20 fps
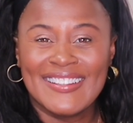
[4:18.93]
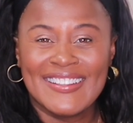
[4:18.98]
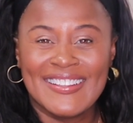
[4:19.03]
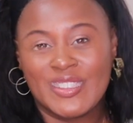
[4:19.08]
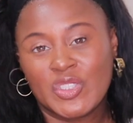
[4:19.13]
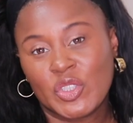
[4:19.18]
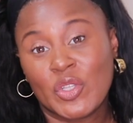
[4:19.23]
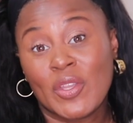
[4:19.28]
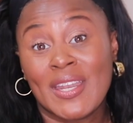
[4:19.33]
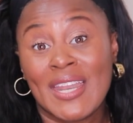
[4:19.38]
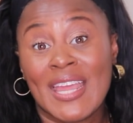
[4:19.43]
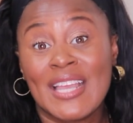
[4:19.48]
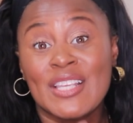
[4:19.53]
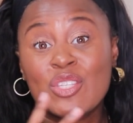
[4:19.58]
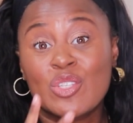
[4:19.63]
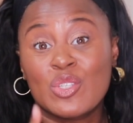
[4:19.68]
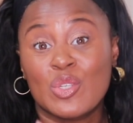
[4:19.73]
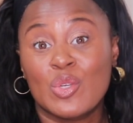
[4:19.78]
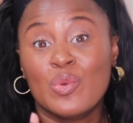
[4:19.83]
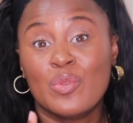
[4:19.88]
So the
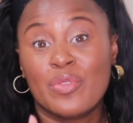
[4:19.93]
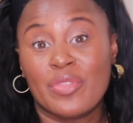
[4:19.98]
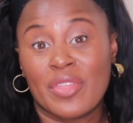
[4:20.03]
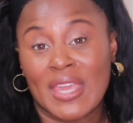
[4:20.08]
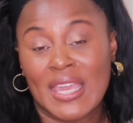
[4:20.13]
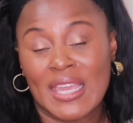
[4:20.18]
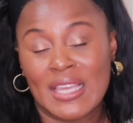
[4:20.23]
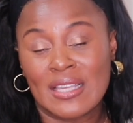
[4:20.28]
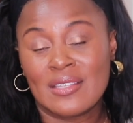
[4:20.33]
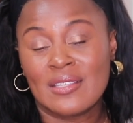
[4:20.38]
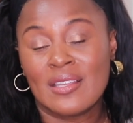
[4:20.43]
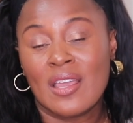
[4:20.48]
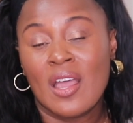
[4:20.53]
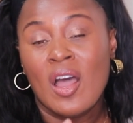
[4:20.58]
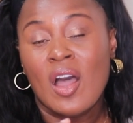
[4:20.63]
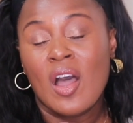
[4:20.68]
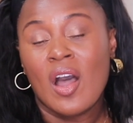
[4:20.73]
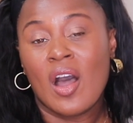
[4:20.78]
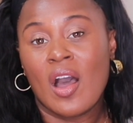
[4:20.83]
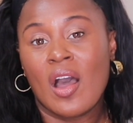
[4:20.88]
next two things
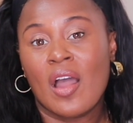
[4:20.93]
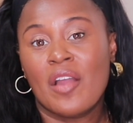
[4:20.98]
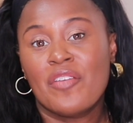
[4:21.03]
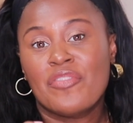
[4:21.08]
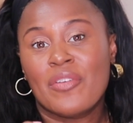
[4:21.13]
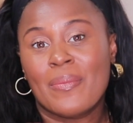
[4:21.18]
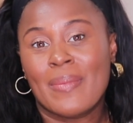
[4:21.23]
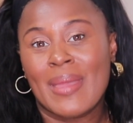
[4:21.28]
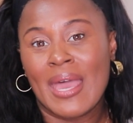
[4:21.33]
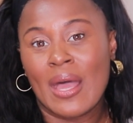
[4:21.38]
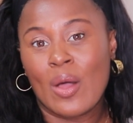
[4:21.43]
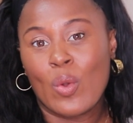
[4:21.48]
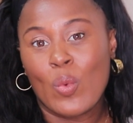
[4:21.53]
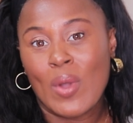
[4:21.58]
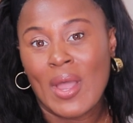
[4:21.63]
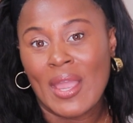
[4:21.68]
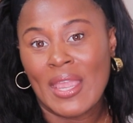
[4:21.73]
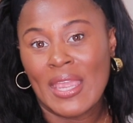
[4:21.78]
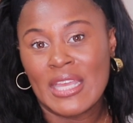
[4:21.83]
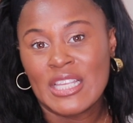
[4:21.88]
are from
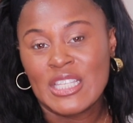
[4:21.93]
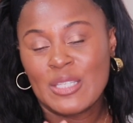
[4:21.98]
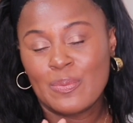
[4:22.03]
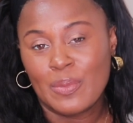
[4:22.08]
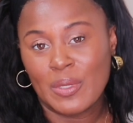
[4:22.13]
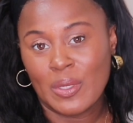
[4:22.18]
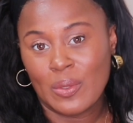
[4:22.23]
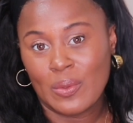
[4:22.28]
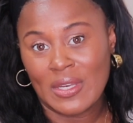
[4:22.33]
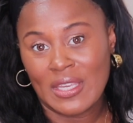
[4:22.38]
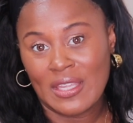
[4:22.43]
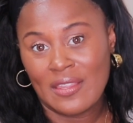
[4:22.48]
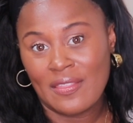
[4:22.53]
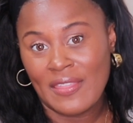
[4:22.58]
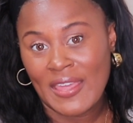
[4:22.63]
LYS Beauty.